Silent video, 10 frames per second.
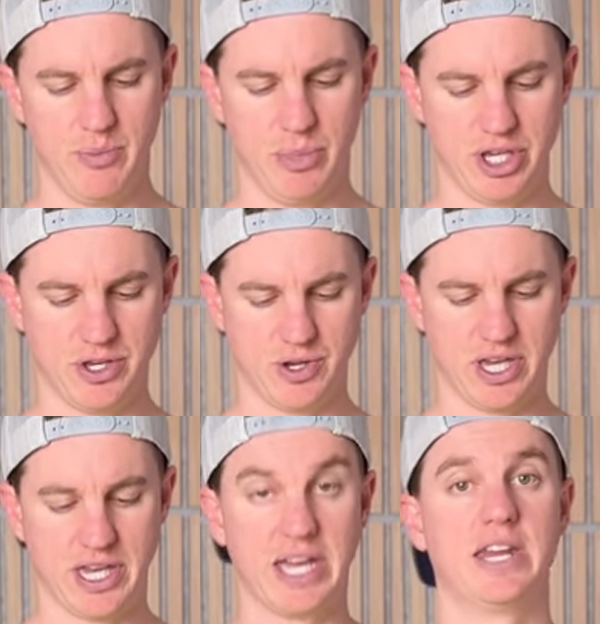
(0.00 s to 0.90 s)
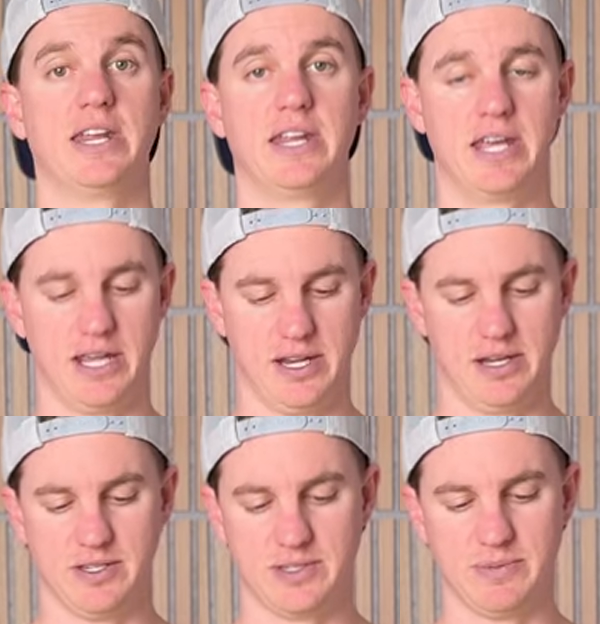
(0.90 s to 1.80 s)
but you can get it
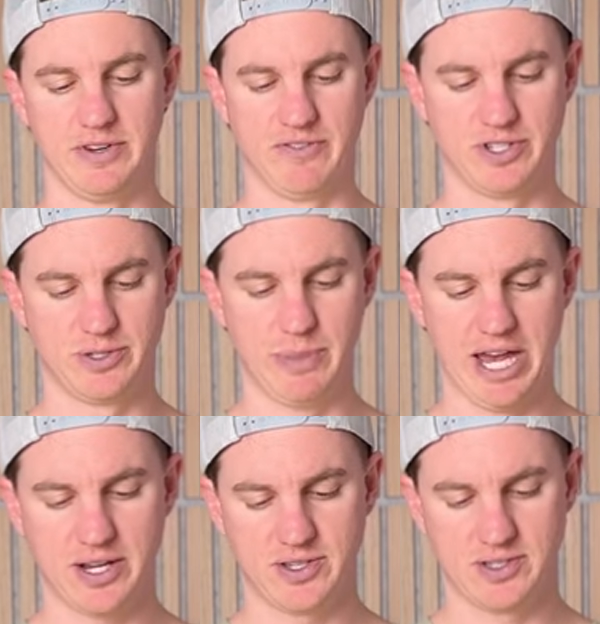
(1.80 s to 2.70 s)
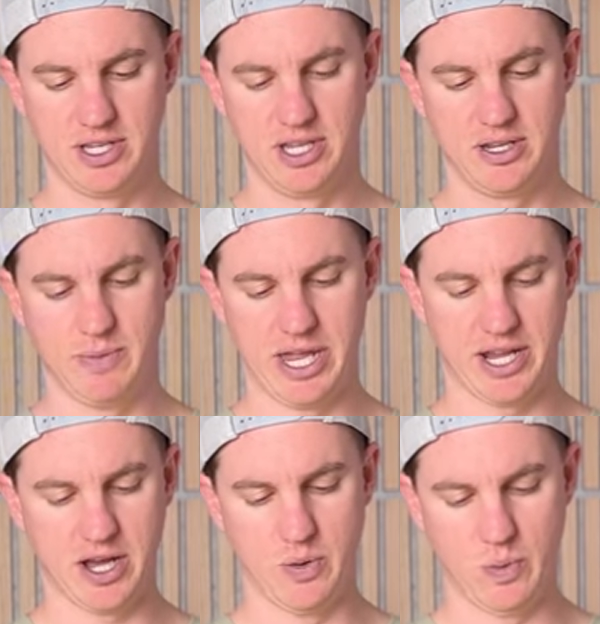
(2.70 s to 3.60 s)
in some different specs
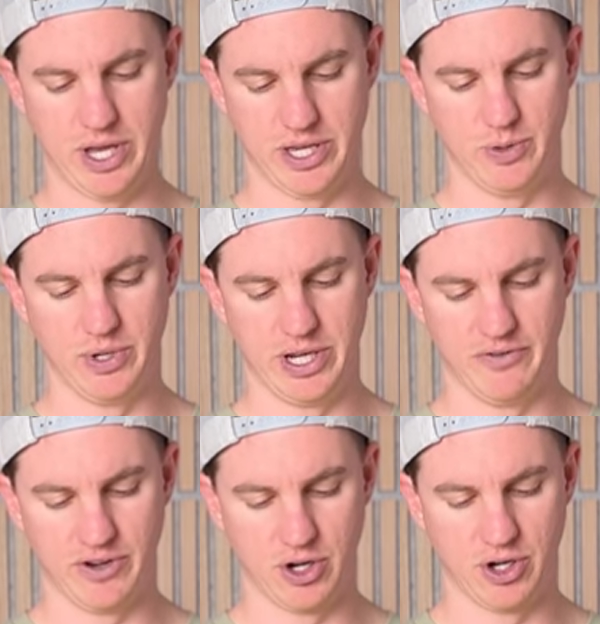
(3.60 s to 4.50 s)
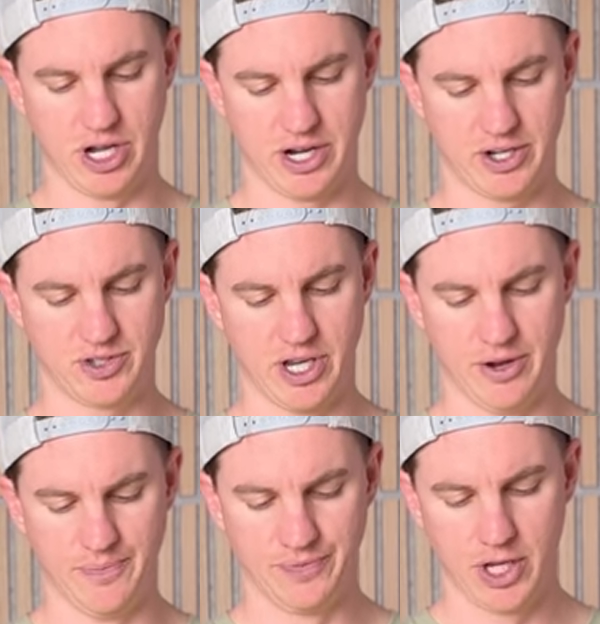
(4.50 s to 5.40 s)
depending on what you need for your dog.
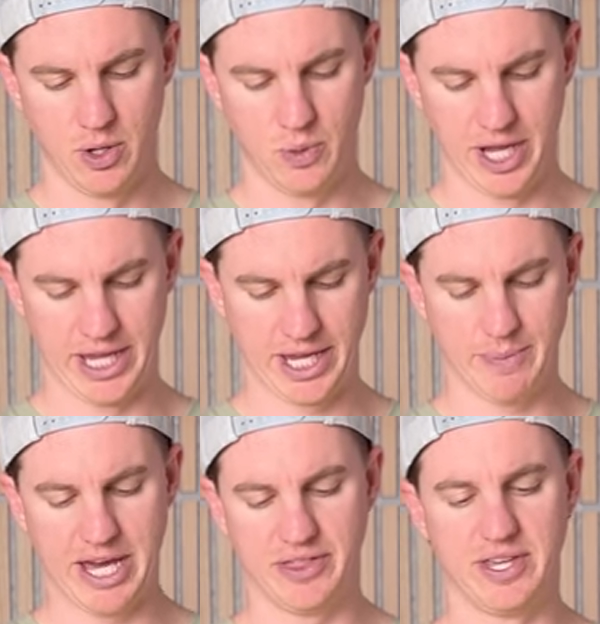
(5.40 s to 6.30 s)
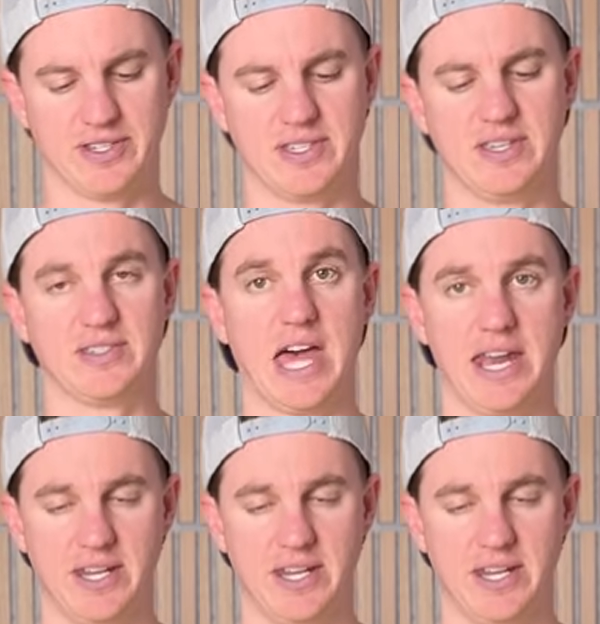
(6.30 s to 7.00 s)
So what I like about this is that